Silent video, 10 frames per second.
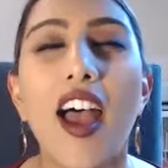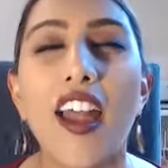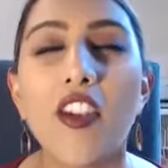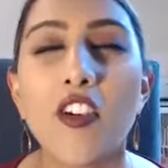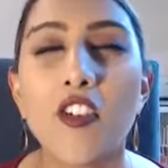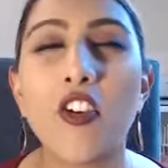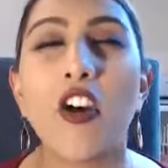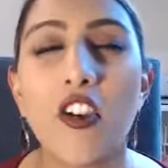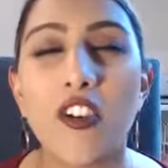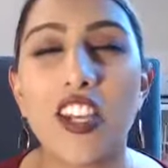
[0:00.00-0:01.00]

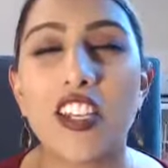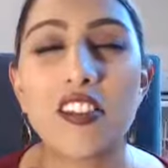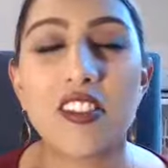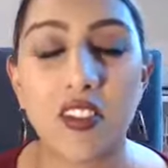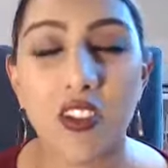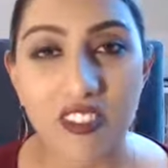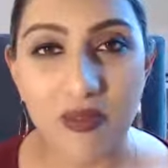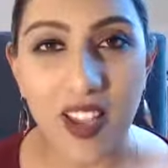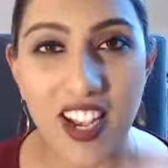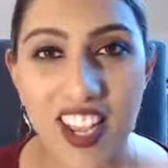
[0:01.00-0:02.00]
not only deserve
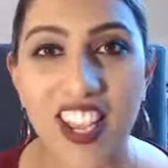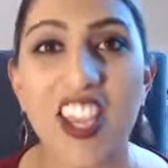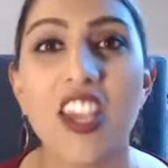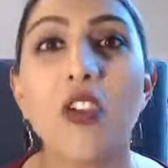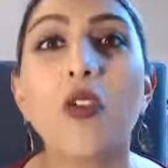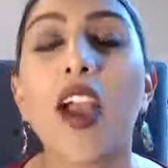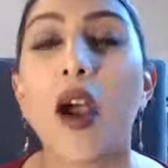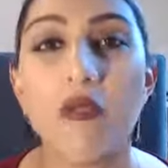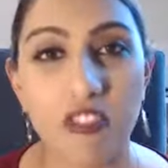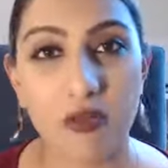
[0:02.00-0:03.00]
money, you
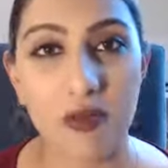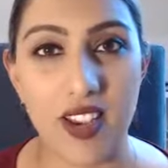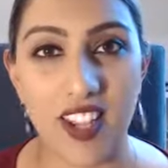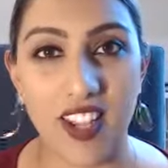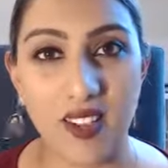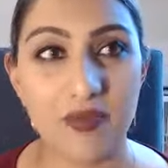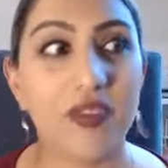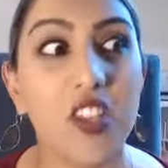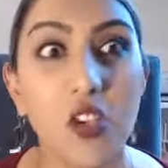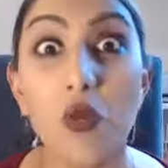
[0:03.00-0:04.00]
come from money.
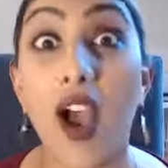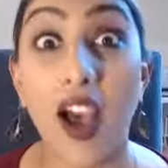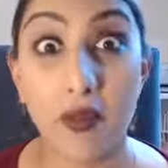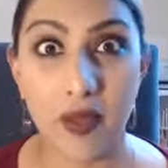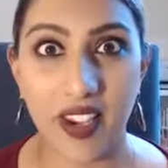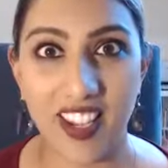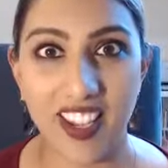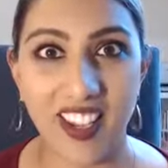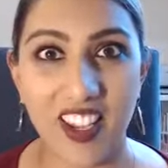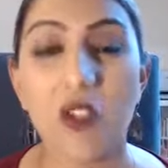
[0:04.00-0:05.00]
You are money.
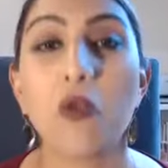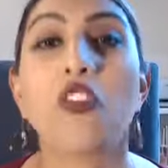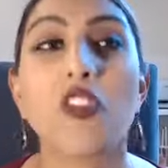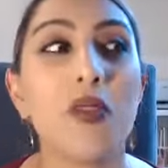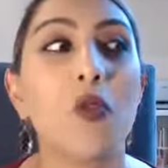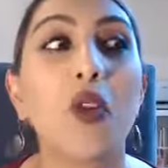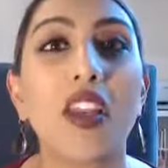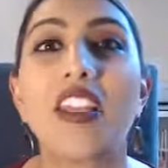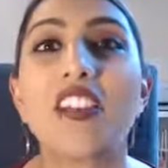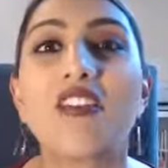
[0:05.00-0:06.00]
Would you be
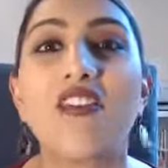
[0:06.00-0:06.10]
willing to